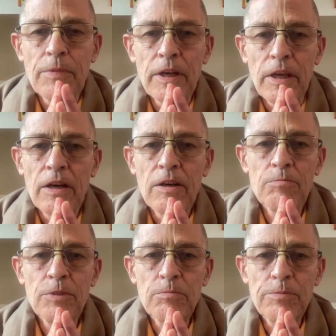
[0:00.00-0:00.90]
My
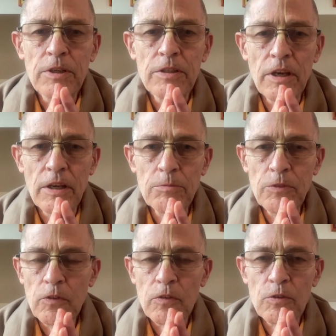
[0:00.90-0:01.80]
humble
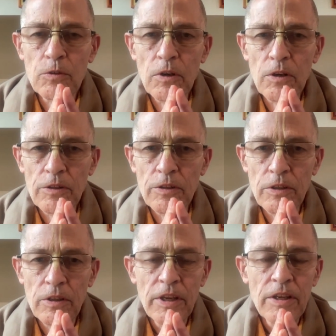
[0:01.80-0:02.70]
pranams to all
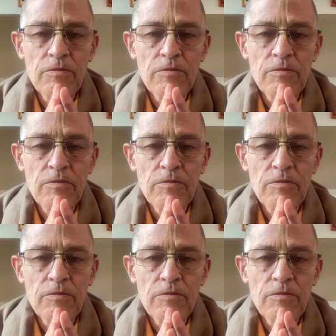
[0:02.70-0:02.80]
the